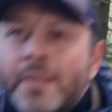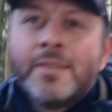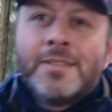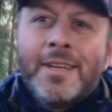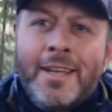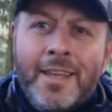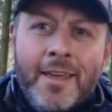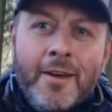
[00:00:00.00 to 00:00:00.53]
and
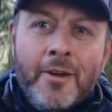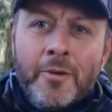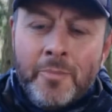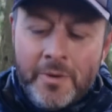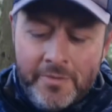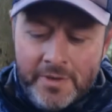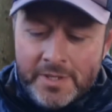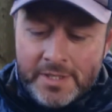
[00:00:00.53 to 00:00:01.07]
take it home,
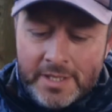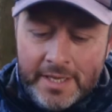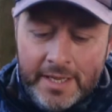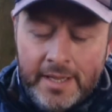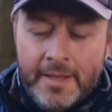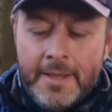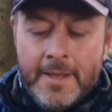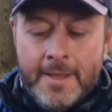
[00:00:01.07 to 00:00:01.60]

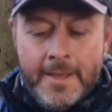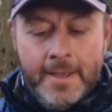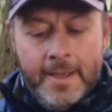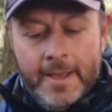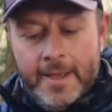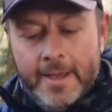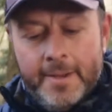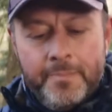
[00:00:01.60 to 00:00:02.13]
obviously.
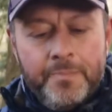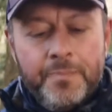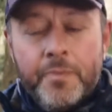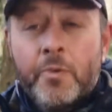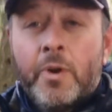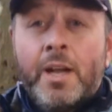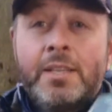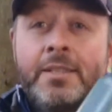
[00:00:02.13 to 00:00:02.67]

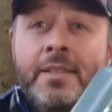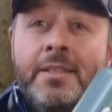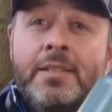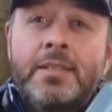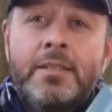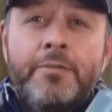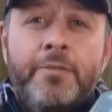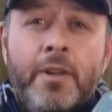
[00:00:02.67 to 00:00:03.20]
Right, so
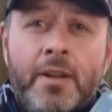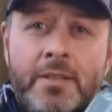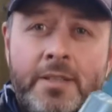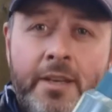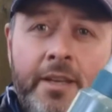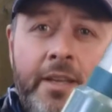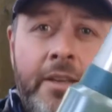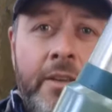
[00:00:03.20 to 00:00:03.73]
this is the
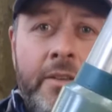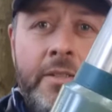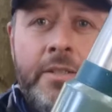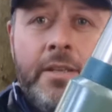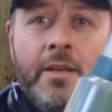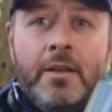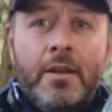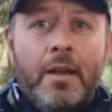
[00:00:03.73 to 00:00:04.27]
flask I
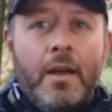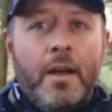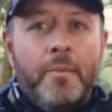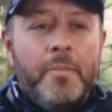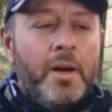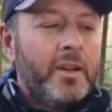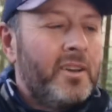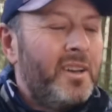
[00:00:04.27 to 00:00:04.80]
use.
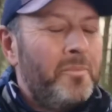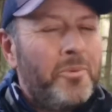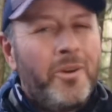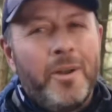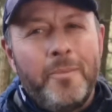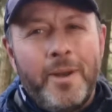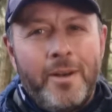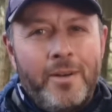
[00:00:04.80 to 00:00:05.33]
I got it
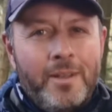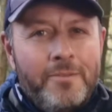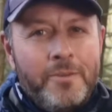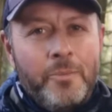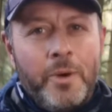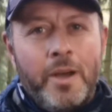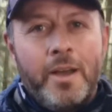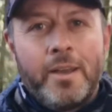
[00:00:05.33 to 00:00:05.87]
primarily
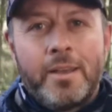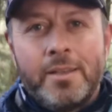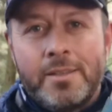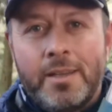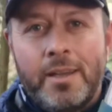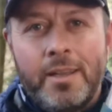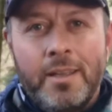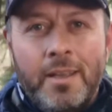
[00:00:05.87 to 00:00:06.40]
for work
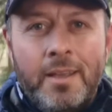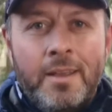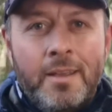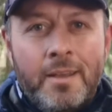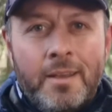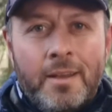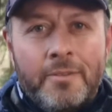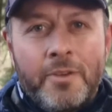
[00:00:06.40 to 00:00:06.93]
because
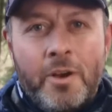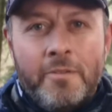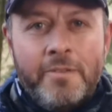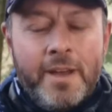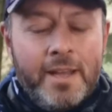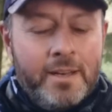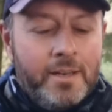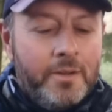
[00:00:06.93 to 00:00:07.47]
I've got a
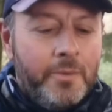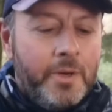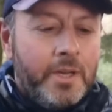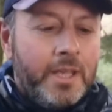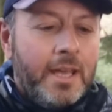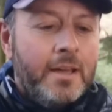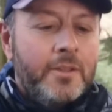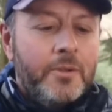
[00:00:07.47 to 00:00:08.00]
van and I
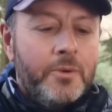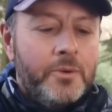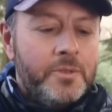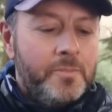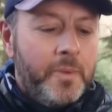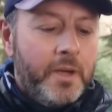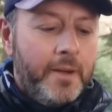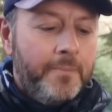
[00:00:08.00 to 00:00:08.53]
work
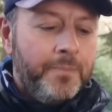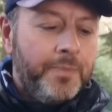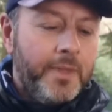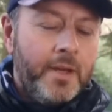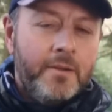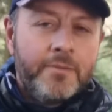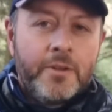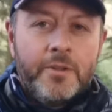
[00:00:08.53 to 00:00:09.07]
outdoors, but
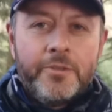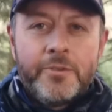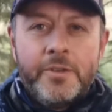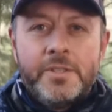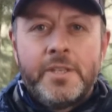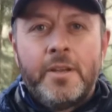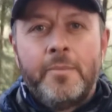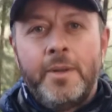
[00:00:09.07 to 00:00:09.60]
I've gone
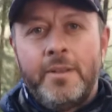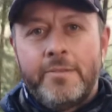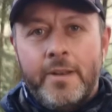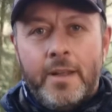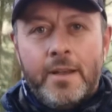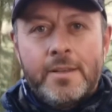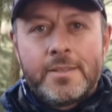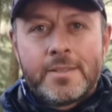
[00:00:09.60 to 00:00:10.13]
through so many
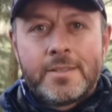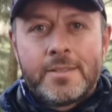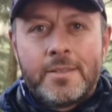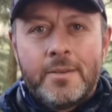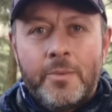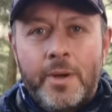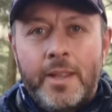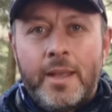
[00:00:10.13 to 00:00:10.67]

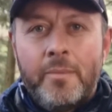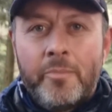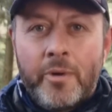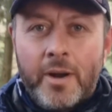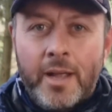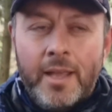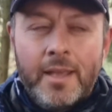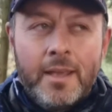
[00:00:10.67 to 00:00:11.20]
flasks where they
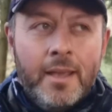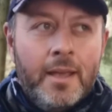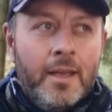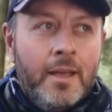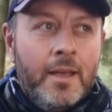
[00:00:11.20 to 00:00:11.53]
break,